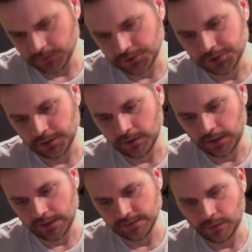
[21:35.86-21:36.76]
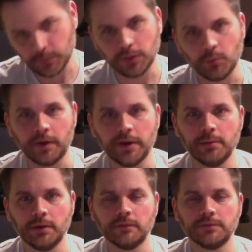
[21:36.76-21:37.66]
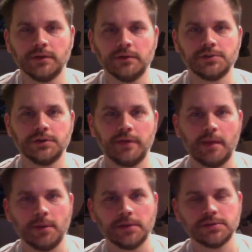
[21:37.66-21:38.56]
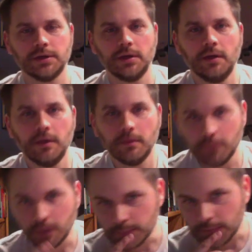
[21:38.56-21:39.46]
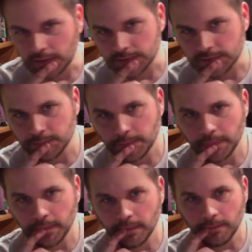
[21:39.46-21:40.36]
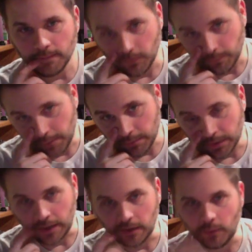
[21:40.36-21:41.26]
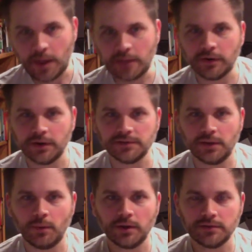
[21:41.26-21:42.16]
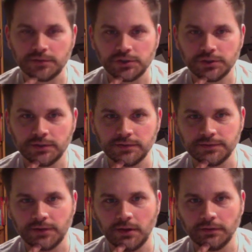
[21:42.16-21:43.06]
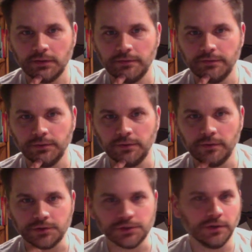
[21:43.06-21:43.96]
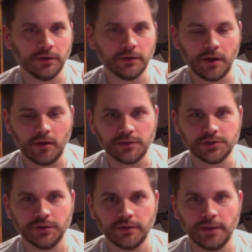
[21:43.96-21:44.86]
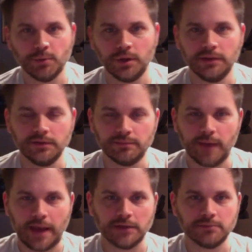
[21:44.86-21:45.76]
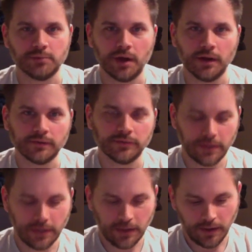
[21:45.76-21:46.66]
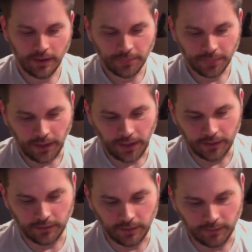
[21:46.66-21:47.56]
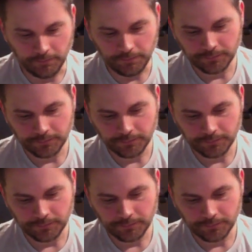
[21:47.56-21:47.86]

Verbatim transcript: and sugar. Like he's not really worried about salt and sugar that much because you know, when people are gaining weight, they're going to say, well, it's the, it's the salt in the food or the sugar, all the sugar they put in these packaged products. And um,